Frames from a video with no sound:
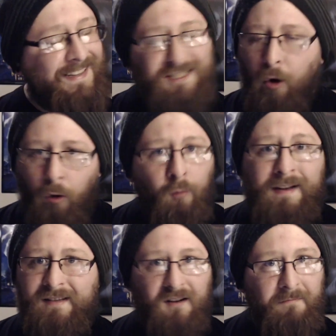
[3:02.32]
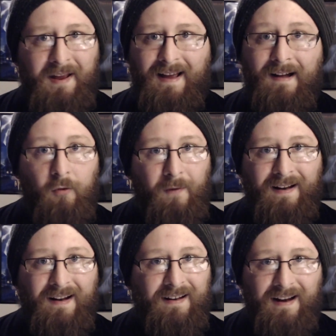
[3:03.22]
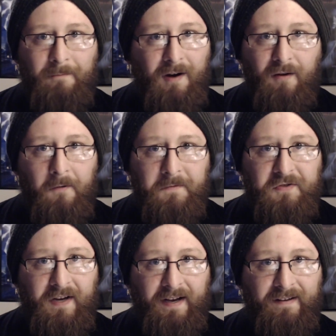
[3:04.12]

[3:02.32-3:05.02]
It's always going to be Halloween and a Nightmare on Elm Street.